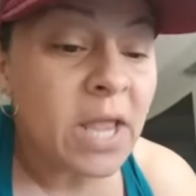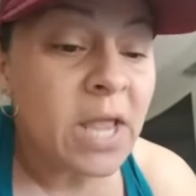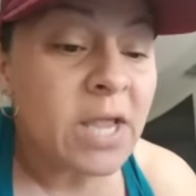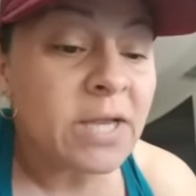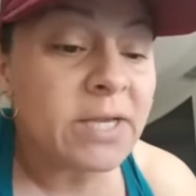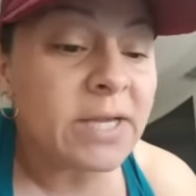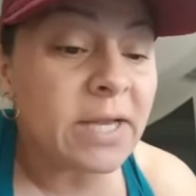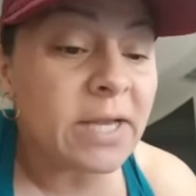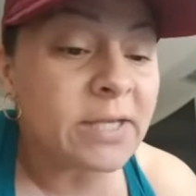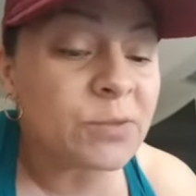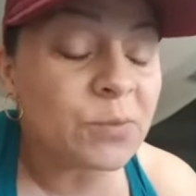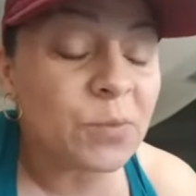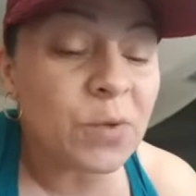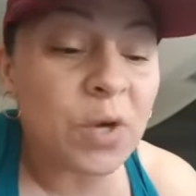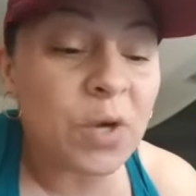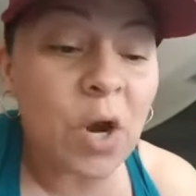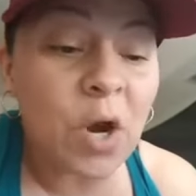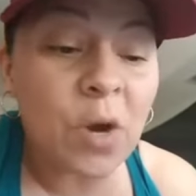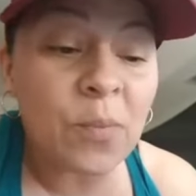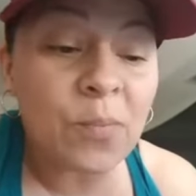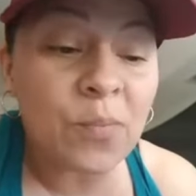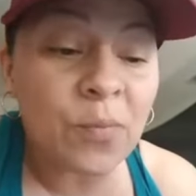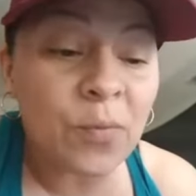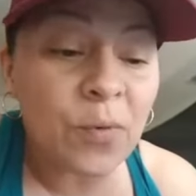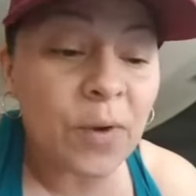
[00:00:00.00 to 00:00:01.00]
Yes, we
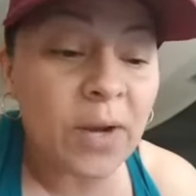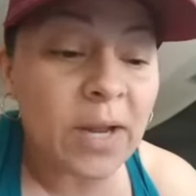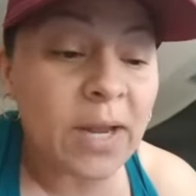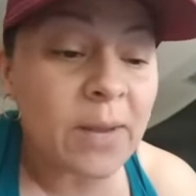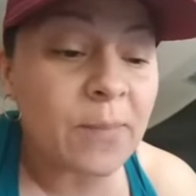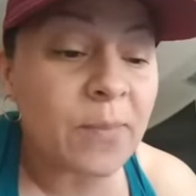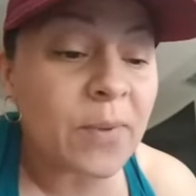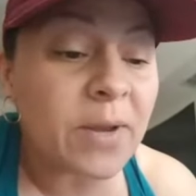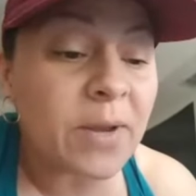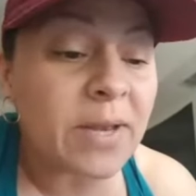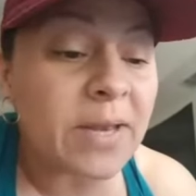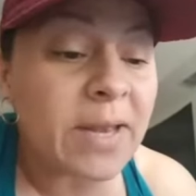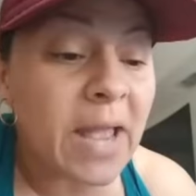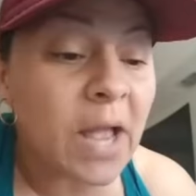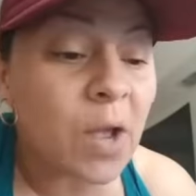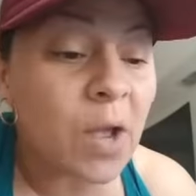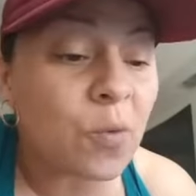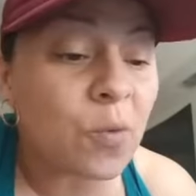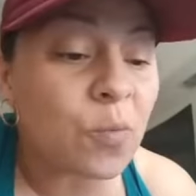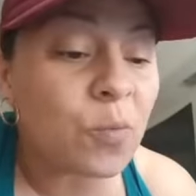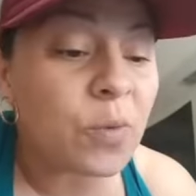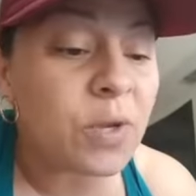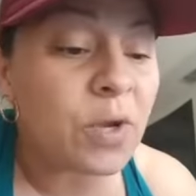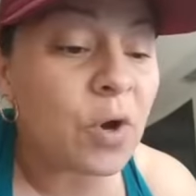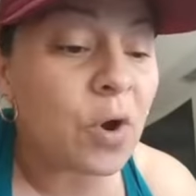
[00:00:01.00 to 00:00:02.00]
are praying, but now
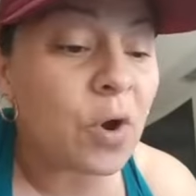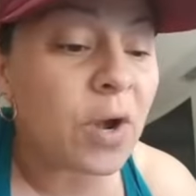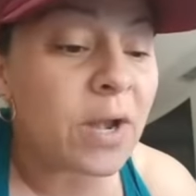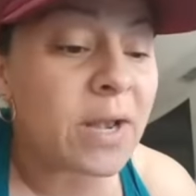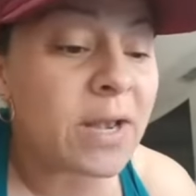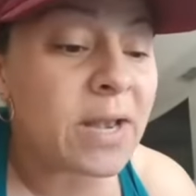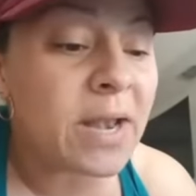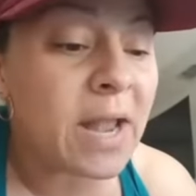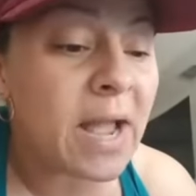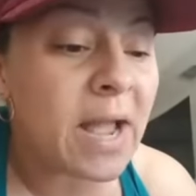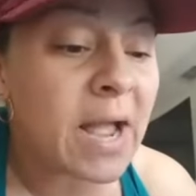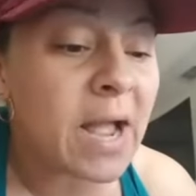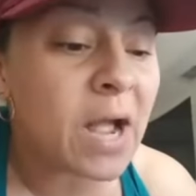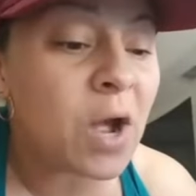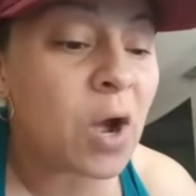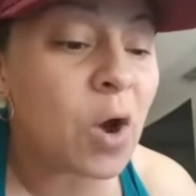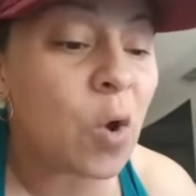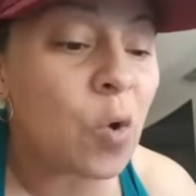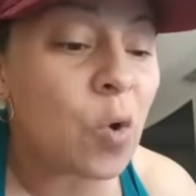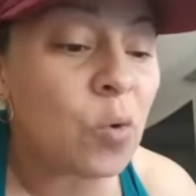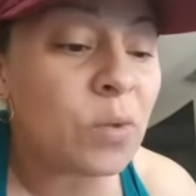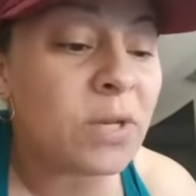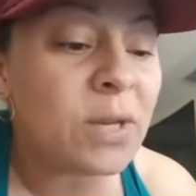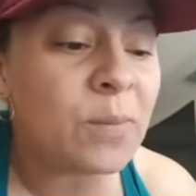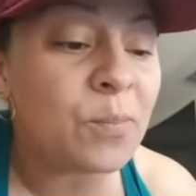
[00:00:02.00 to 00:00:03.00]
we are not
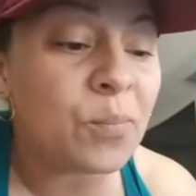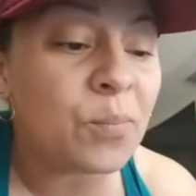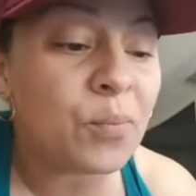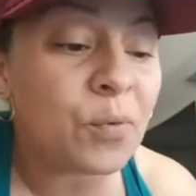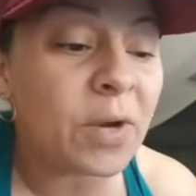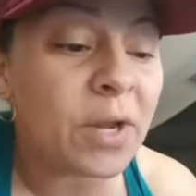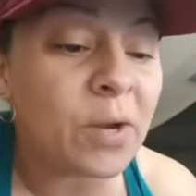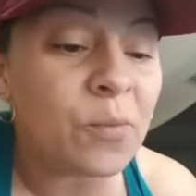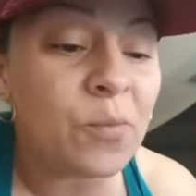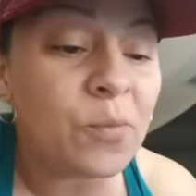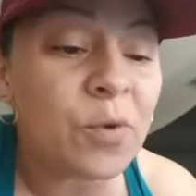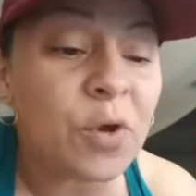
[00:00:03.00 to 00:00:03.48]
only praying.